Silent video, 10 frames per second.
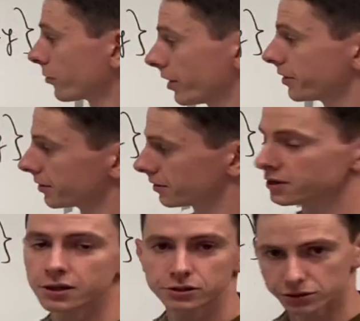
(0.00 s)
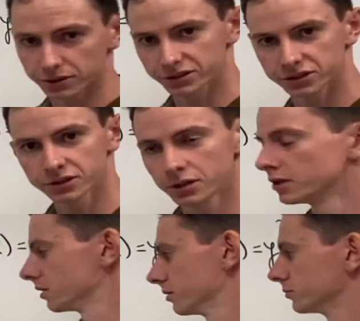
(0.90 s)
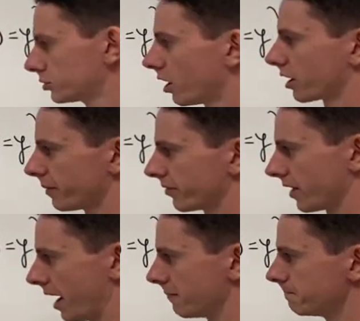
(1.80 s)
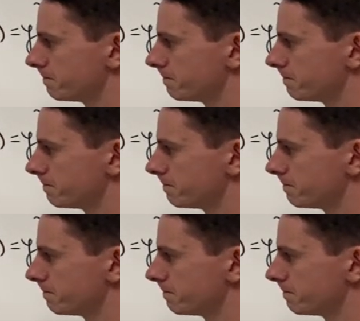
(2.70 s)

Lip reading: right here. So let's talk about that.